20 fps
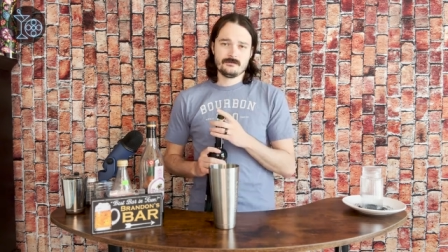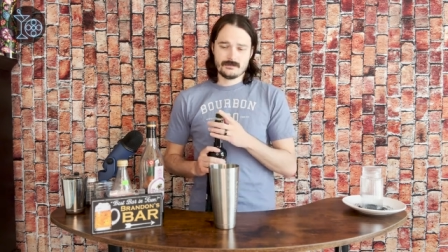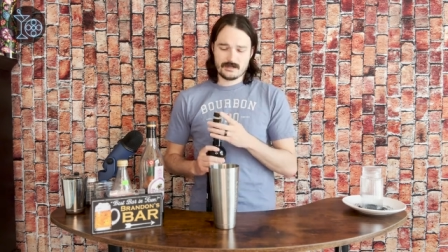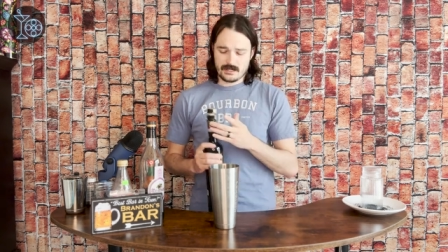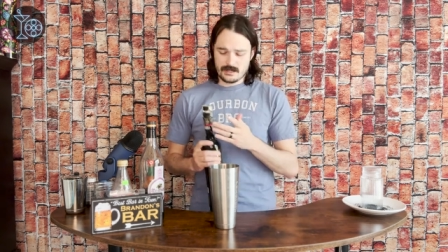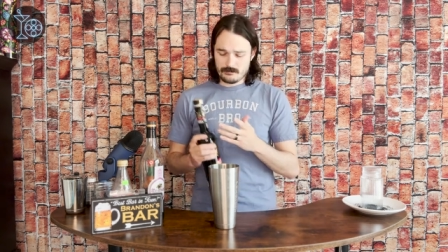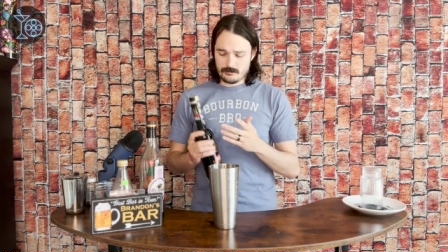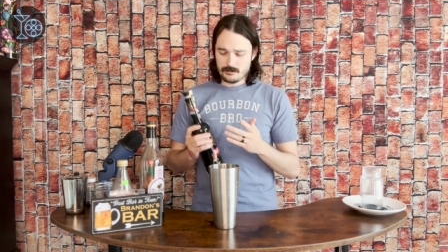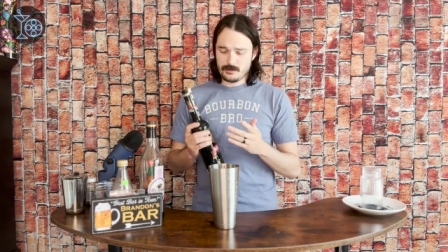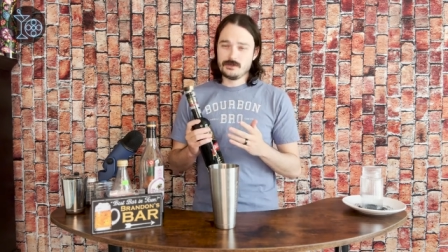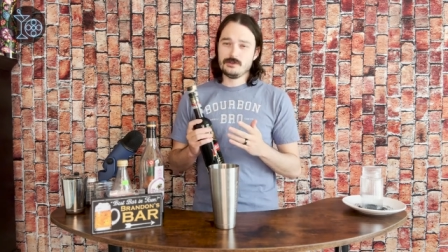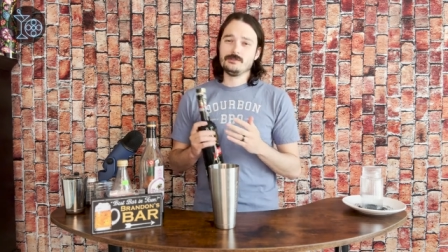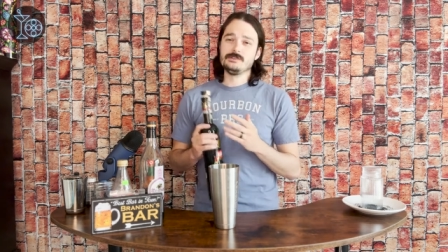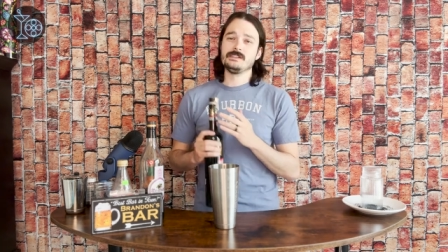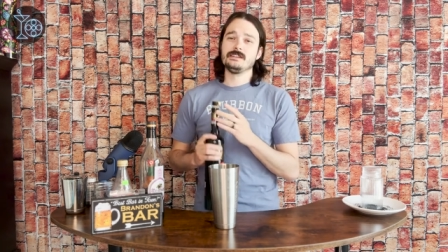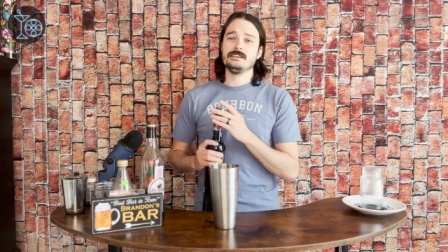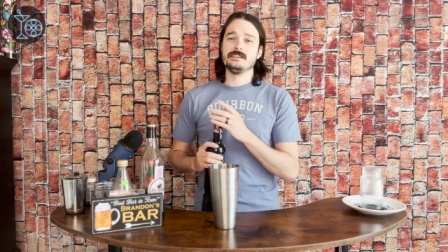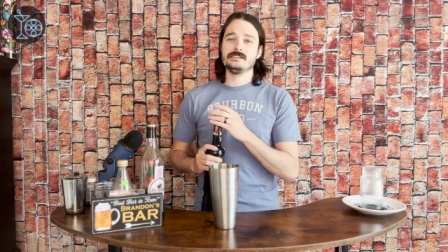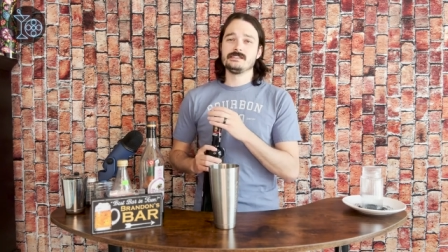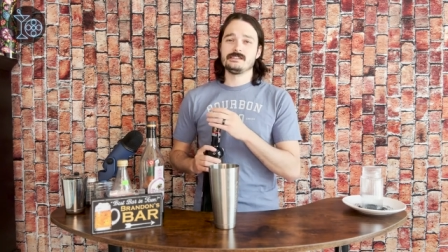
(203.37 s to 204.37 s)
And I'm gonna be
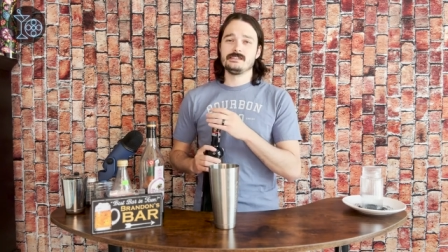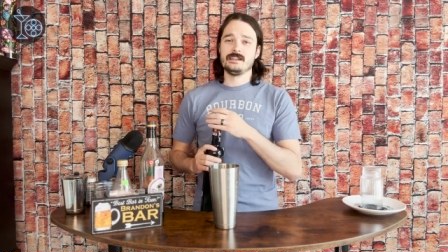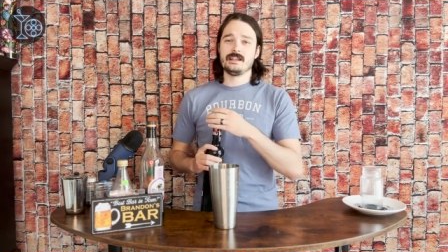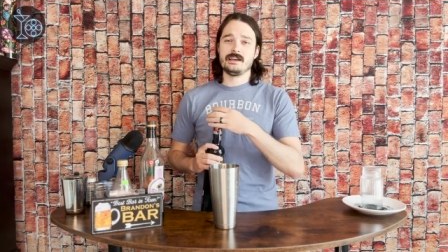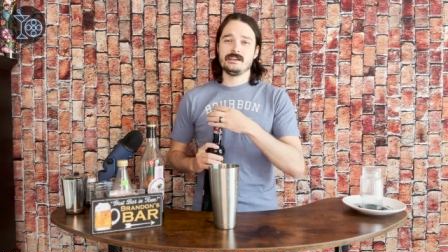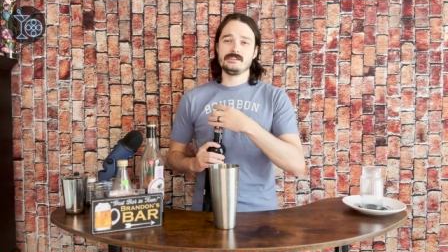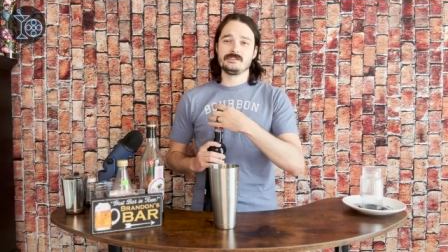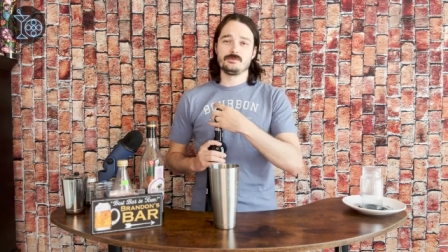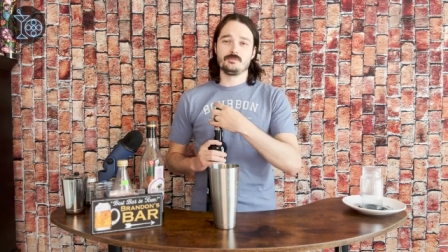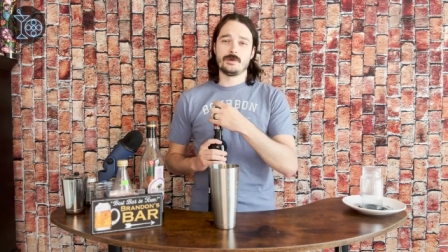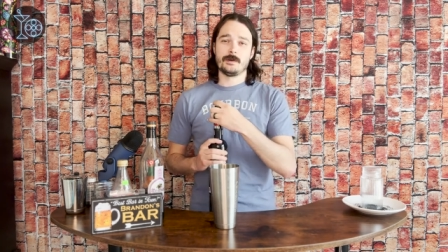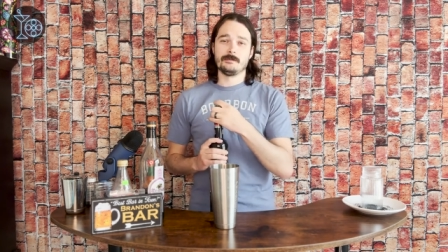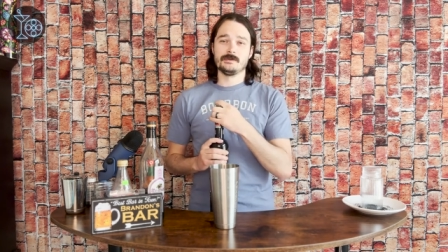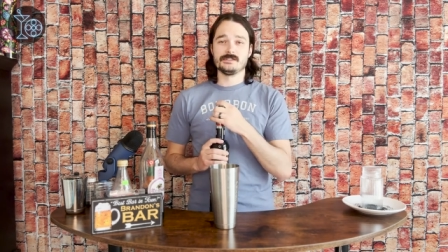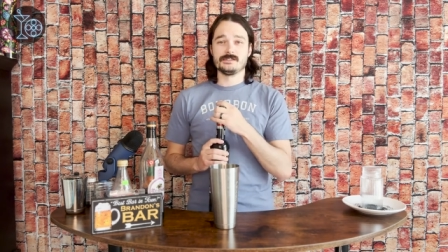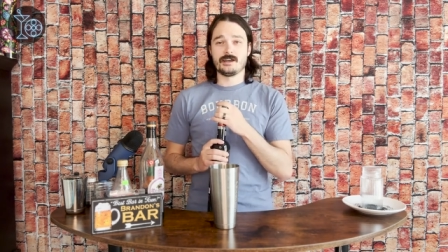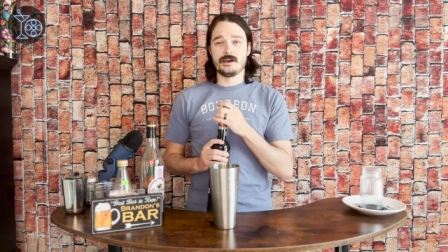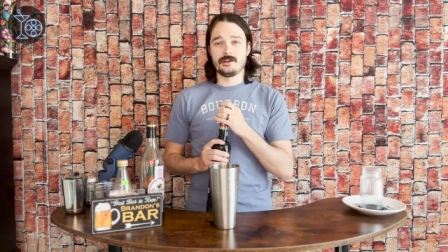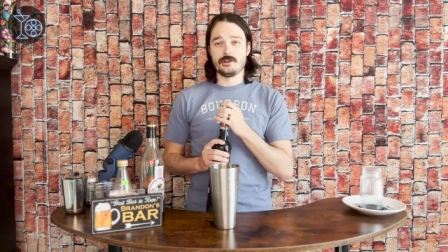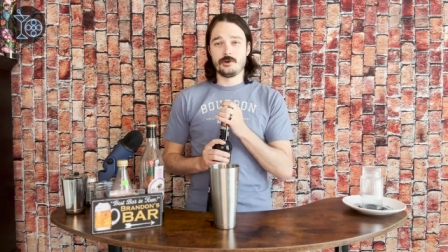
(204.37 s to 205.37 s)
using this nice
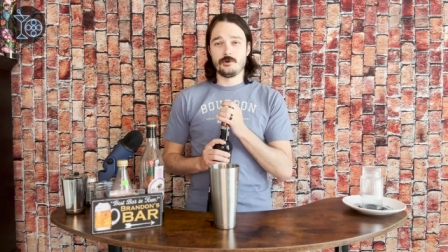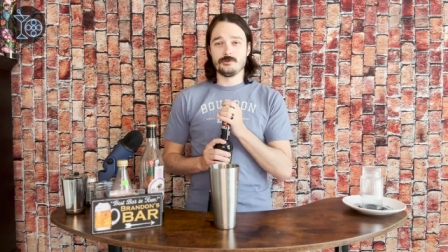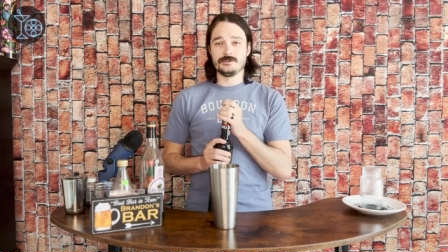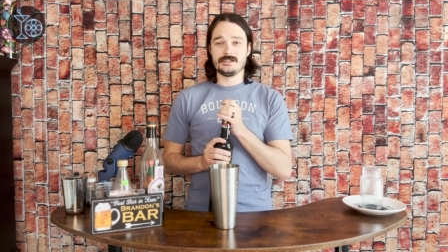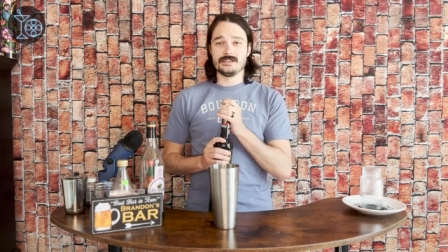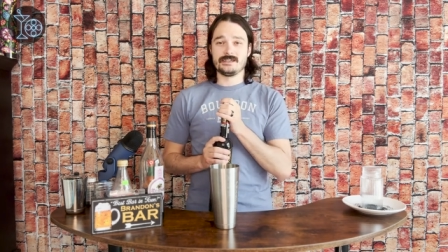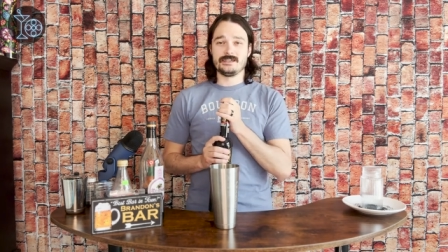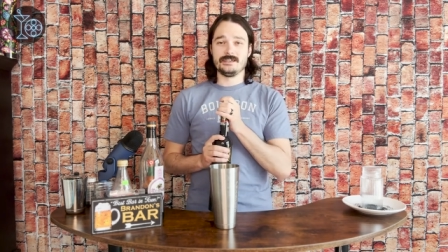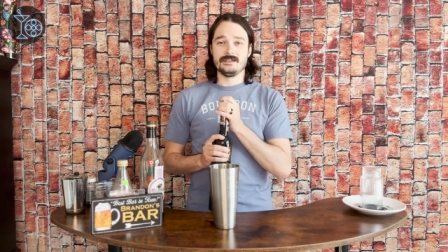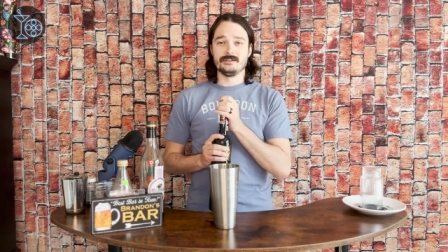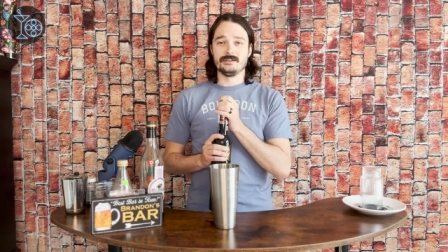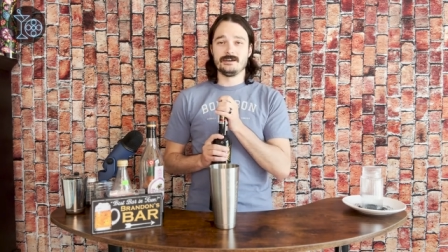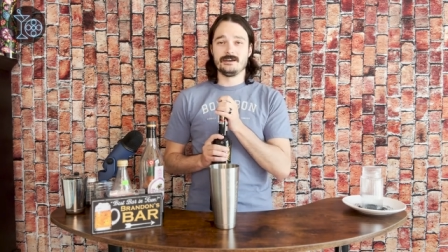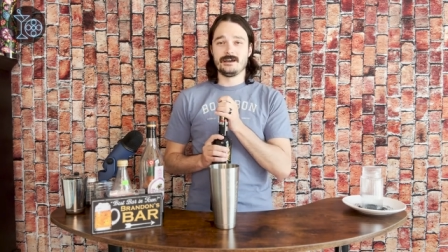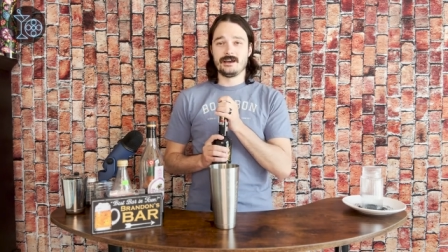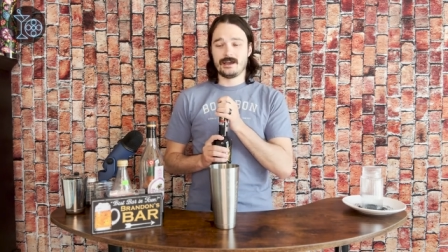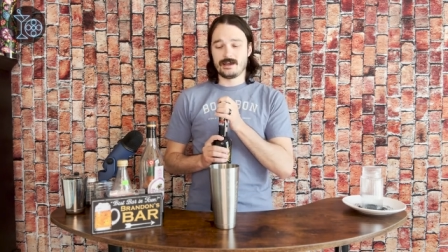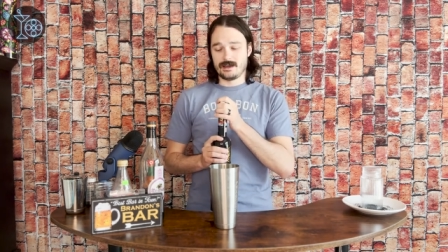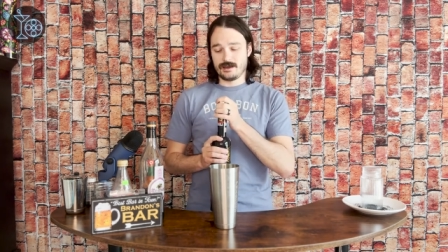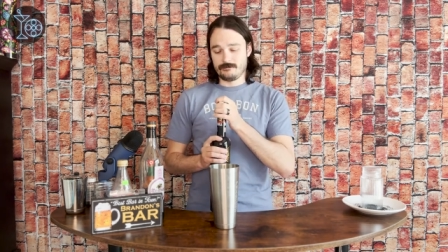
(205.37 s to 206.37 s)
Reposado
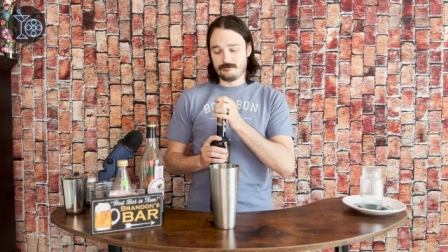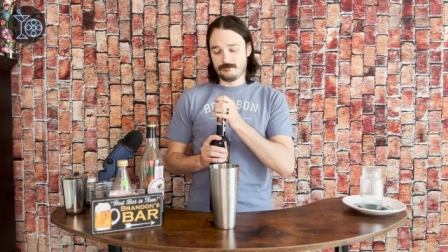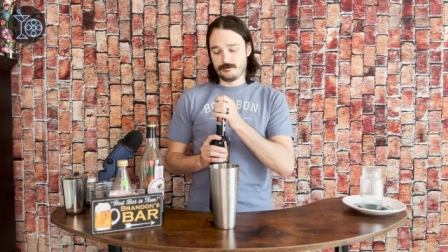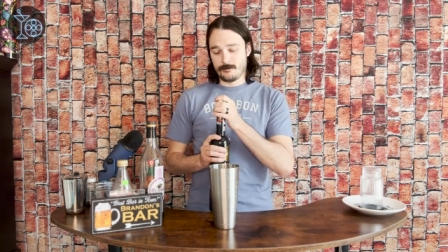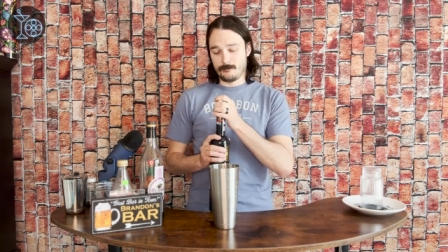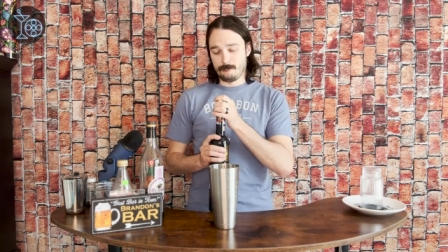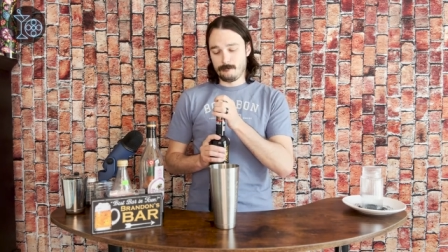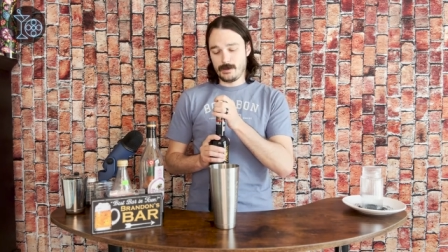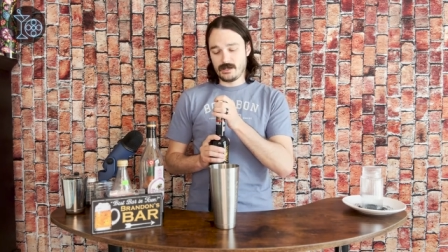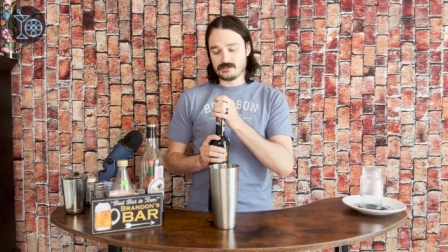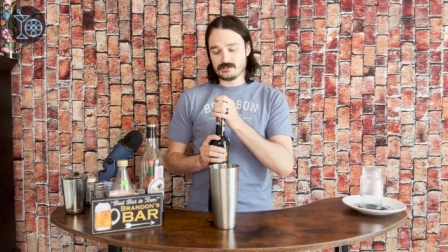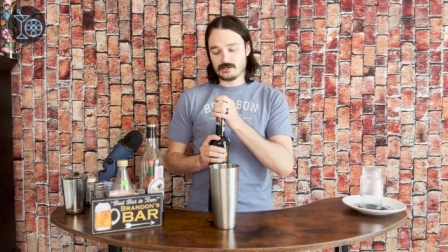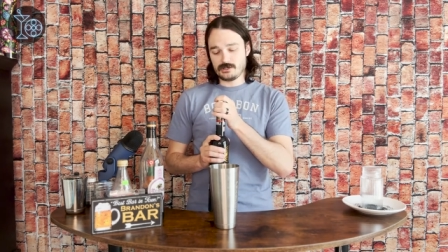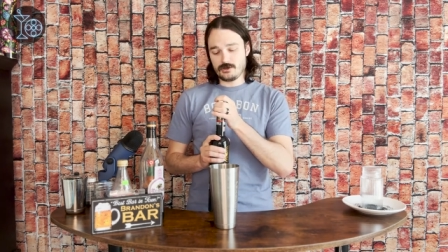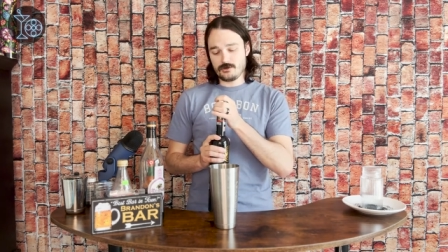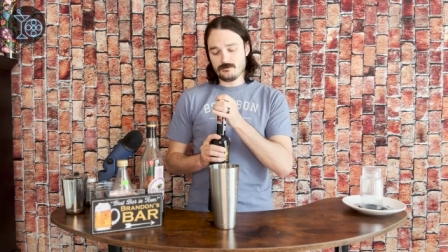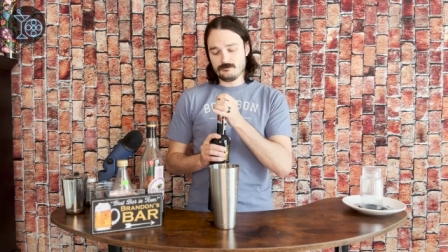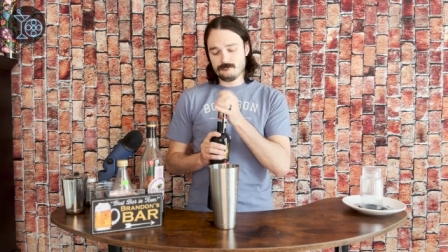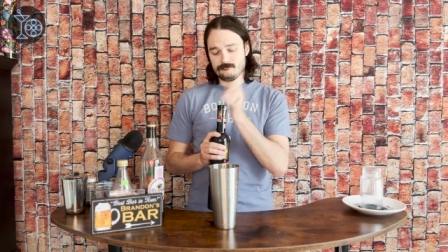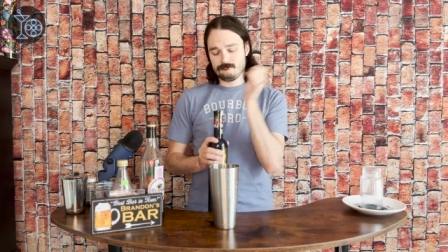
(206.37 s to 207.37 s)
tequila I got from
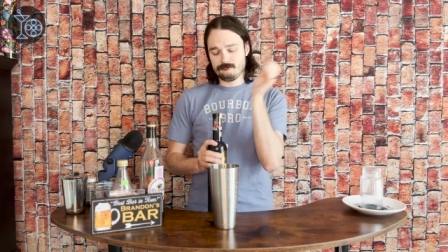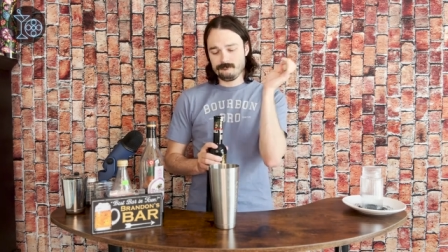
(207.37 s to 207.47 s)
Mexico.